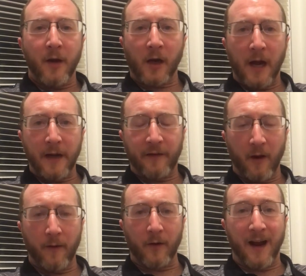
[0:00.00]
Narcotics,
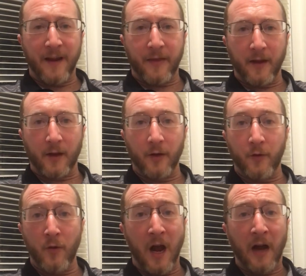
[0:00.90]
however, I think
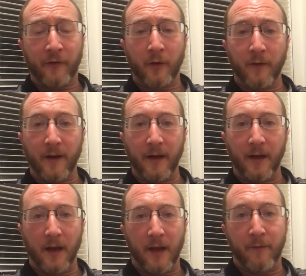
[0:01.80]
do not serve
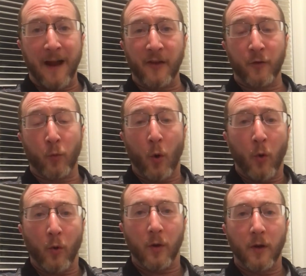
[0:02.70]
a valid
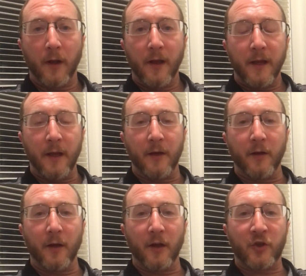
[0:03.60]
role
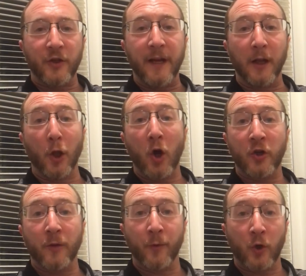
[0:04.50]
in treating
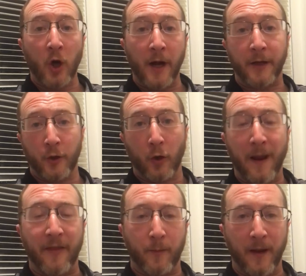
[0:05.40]
long-term chronic
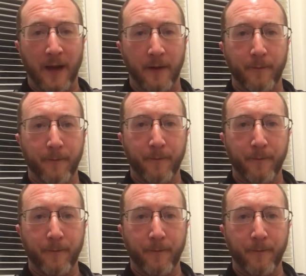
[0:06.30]
neuropathic pain.